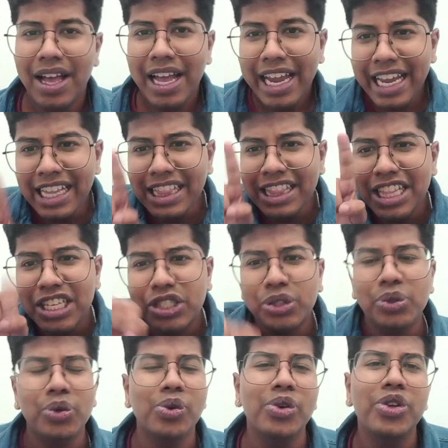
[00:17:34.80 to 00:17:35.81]
in this
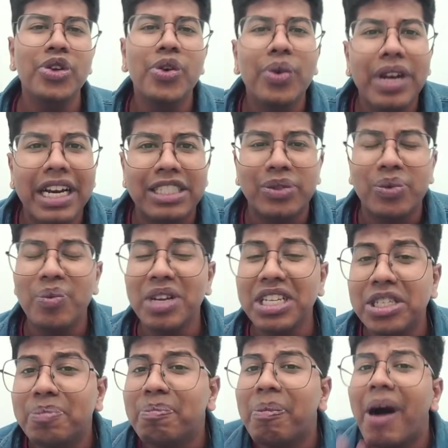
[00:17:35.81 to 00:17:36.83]
2 units,
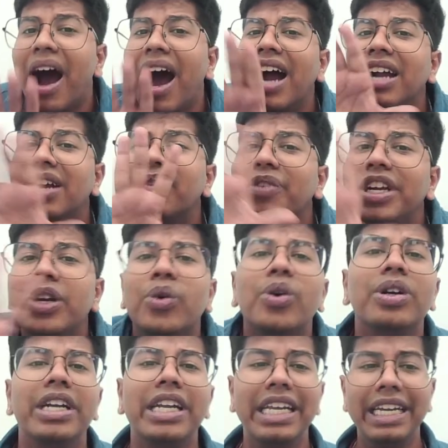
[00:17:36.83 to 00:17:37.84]
which part we
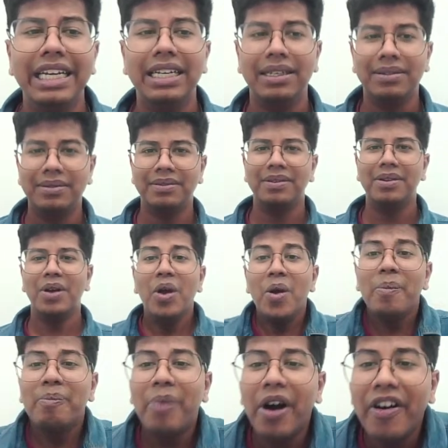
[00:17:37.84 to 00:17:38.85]
don't need?
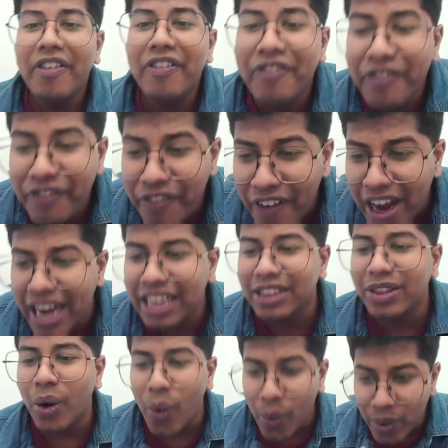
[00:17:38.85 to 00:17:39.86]
Perfect.
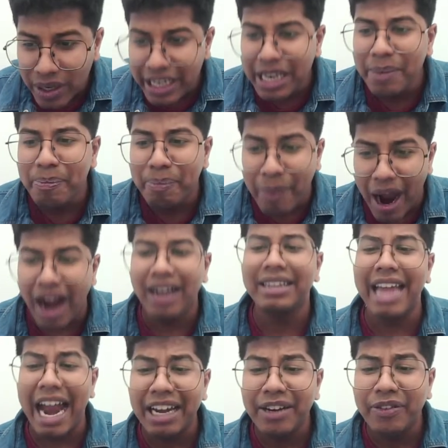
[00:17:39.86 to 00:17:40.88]
The only part
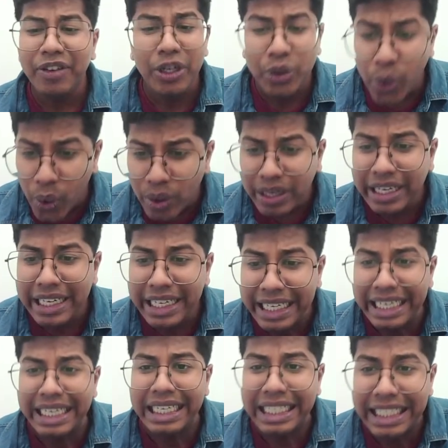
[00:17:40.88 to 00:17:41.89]
that we don't
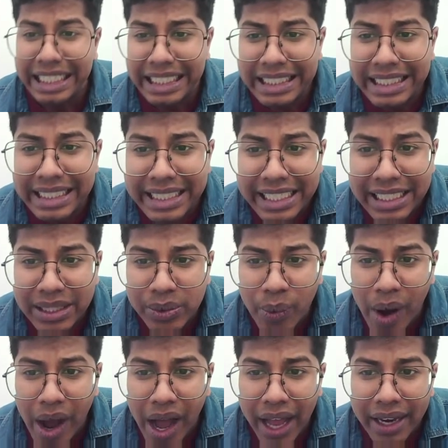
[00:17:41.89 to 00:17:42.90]
need is this
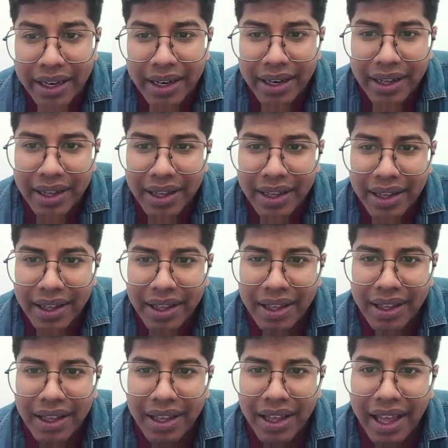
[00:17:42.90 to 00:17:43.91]
one.
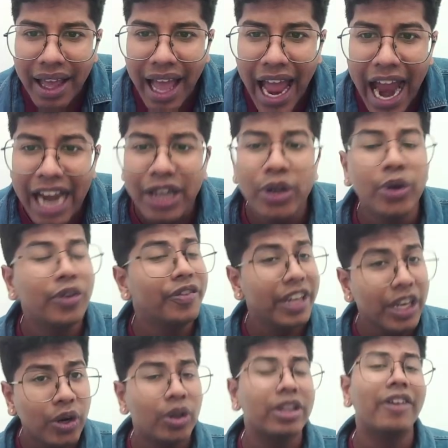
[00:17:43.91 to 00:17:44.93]
And do we
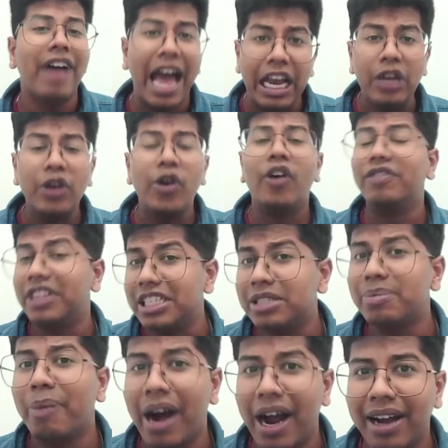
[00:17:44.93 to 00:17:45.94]
know the value of this
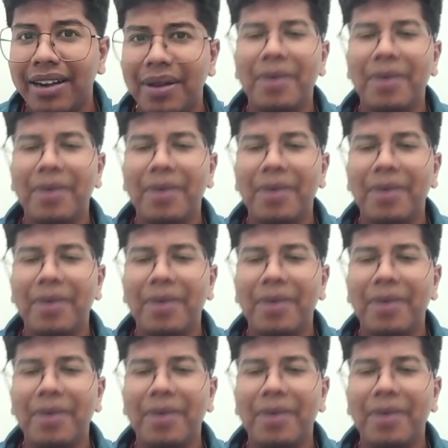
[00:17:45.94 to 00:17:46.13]
part?